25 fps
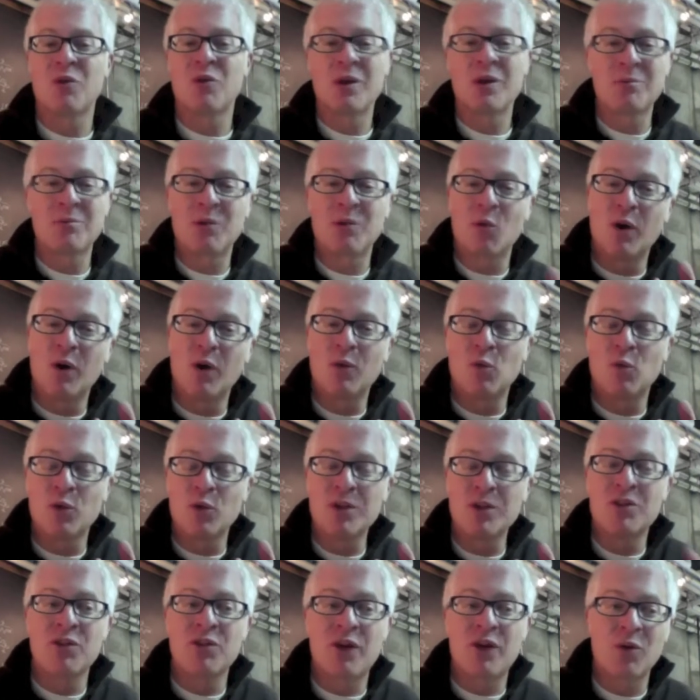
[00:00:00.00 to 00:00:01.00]
want, but what
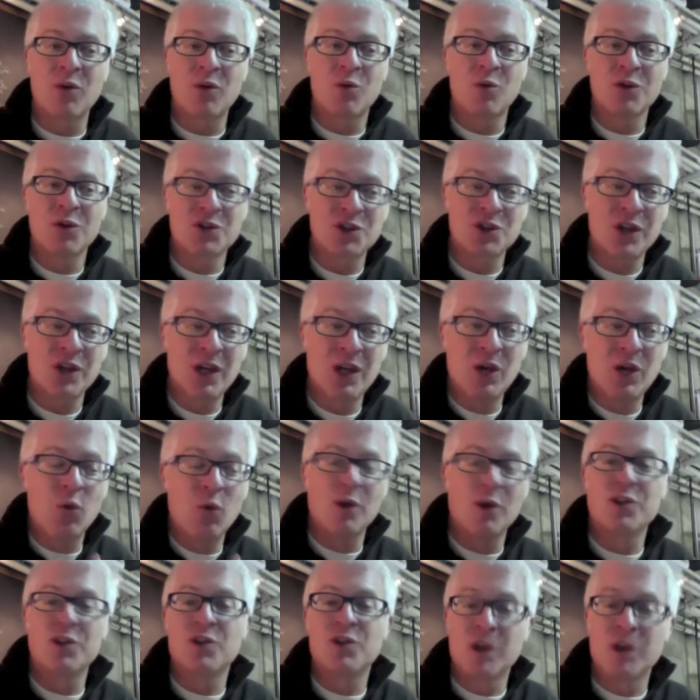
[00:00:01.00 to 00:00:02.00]
we thought was
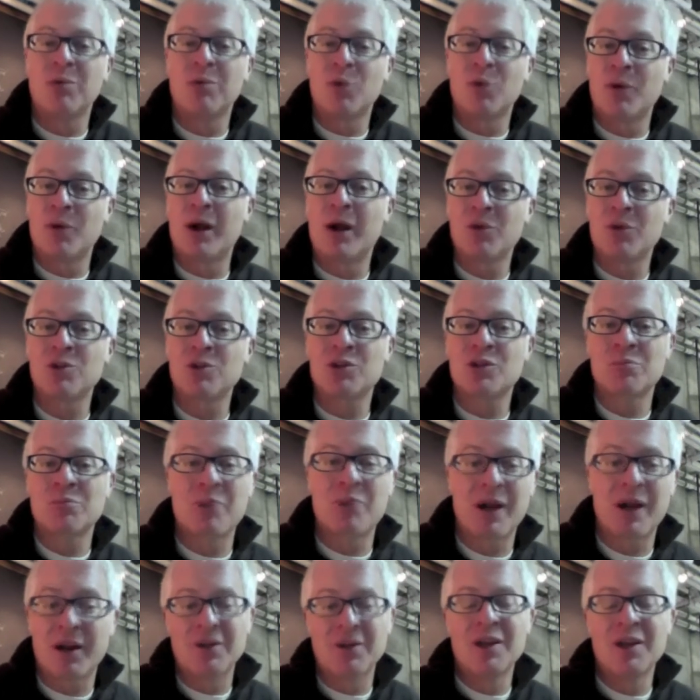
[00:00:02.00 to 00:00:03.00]
what double rye was
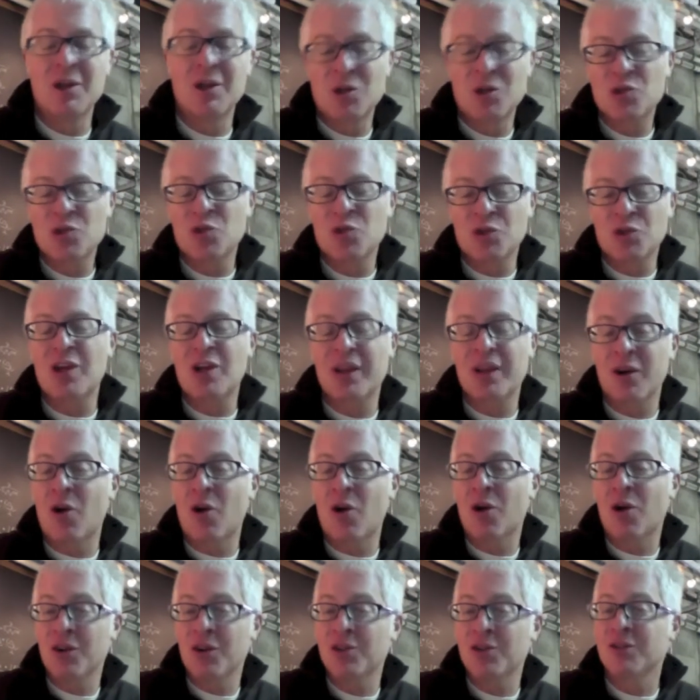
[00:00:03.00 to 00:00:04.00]
about. So it's kind of
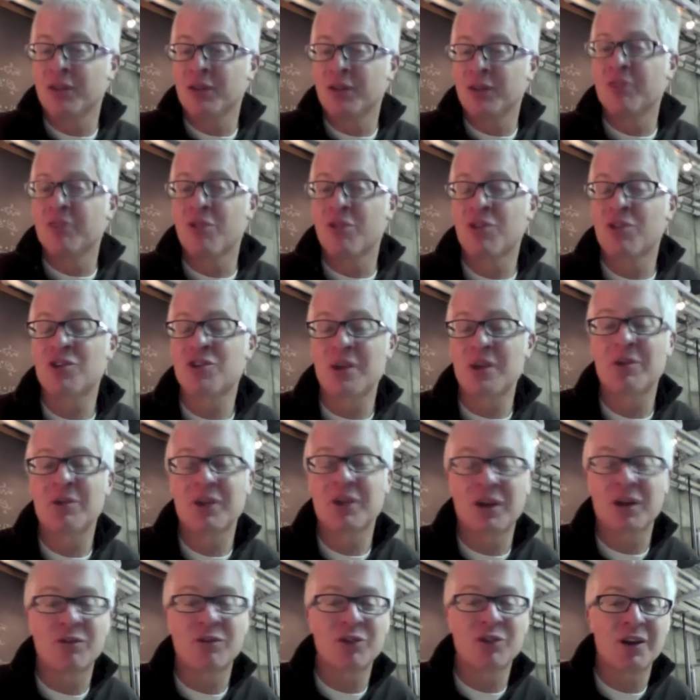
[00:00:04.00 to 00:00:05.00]
hard to deliver the same
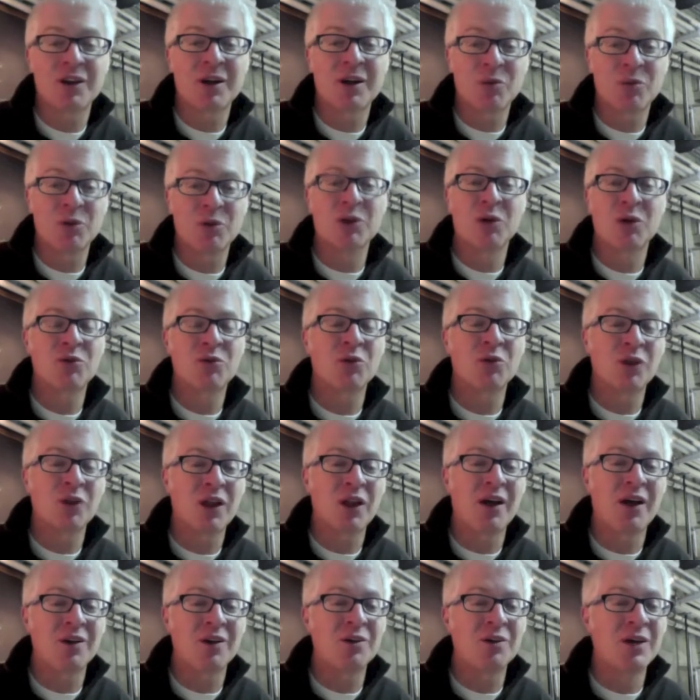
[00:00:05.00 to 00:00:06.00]
thing every time. We go through a
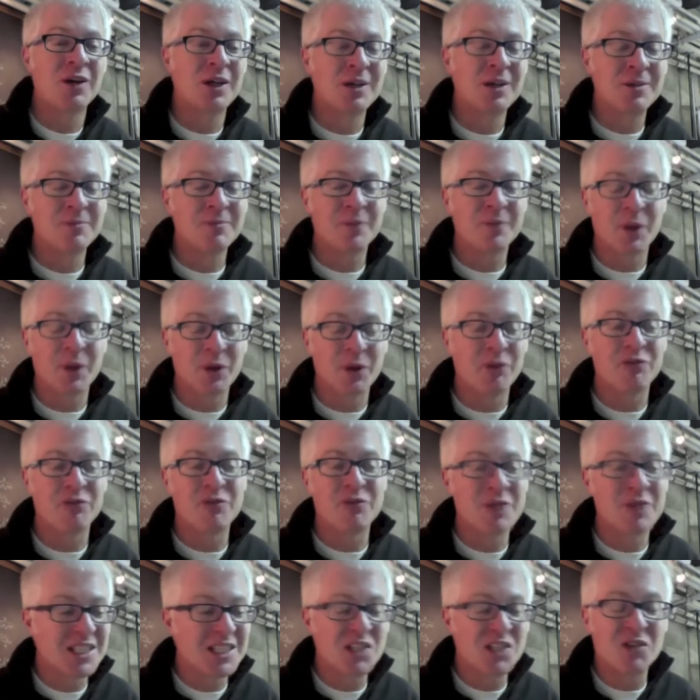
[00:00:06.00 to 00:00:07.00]
lot of
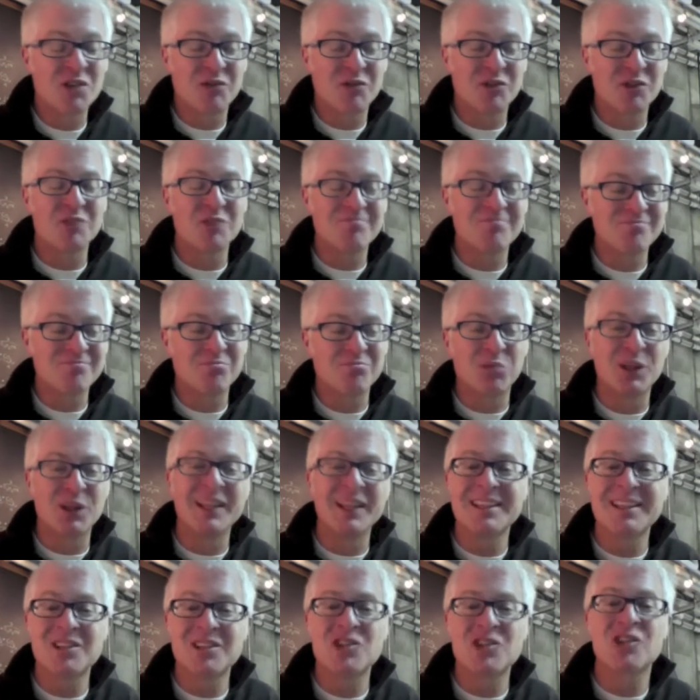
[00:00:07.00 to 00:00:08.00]
different
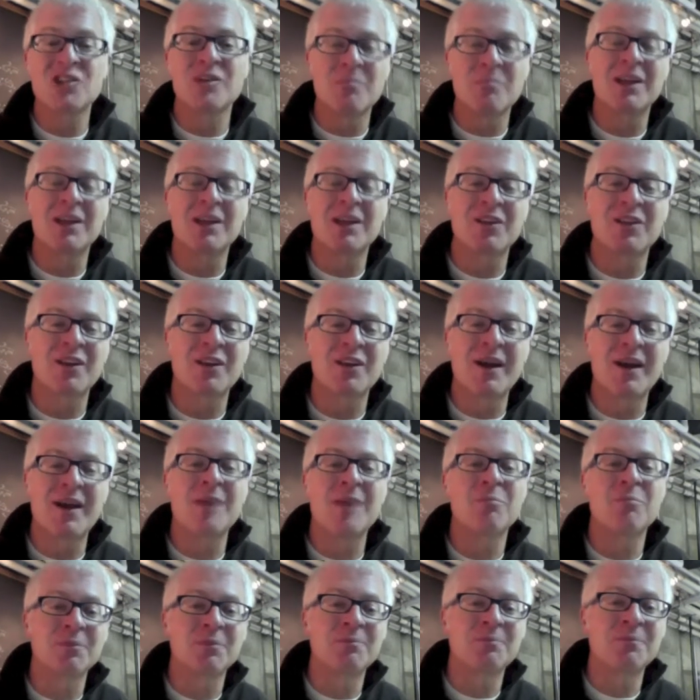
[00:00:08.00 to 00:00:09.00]
blends to make that
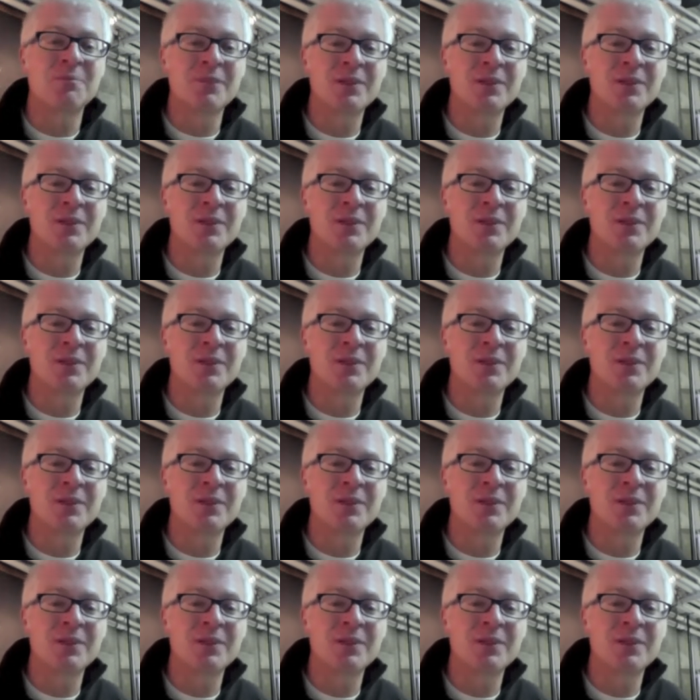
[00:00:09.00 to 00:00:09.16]
happen.